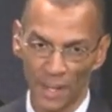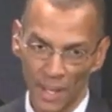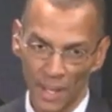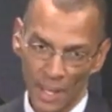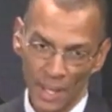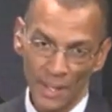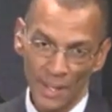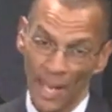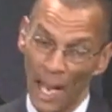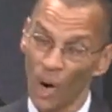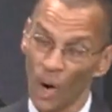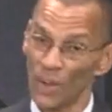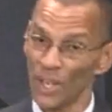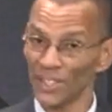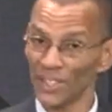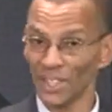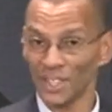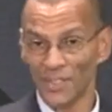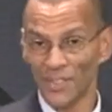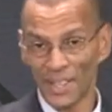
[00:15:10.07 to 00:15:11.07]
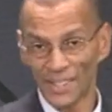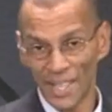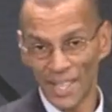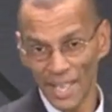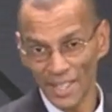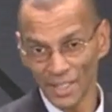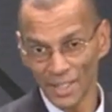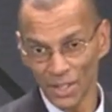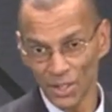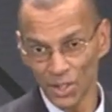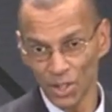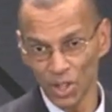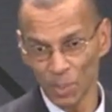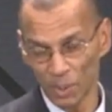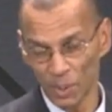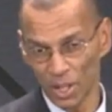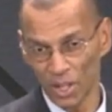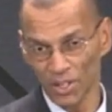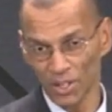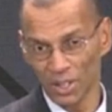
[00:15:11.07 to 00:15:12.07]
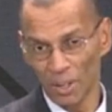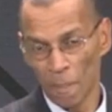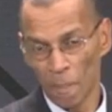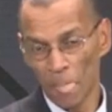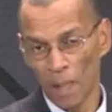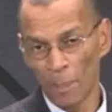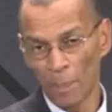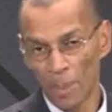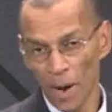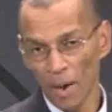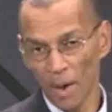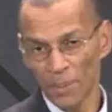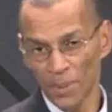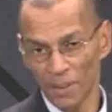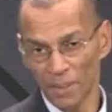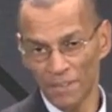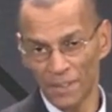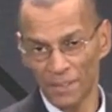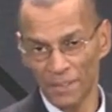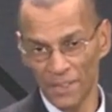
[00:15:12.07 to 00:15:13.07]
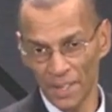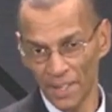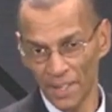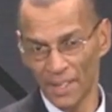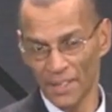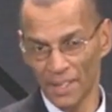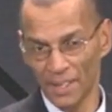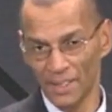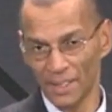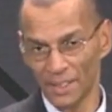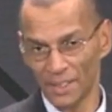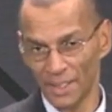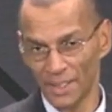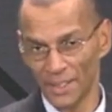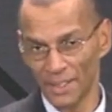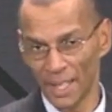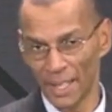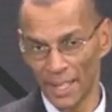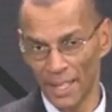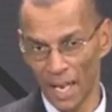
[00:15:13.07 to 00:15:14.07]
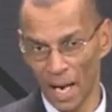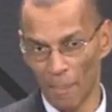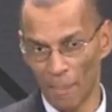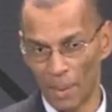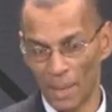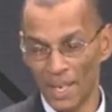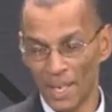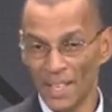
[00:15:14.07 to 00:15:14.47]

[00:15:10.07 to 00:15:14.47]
Now, this is fantastic news because apart from the 15 that they're initially setting up,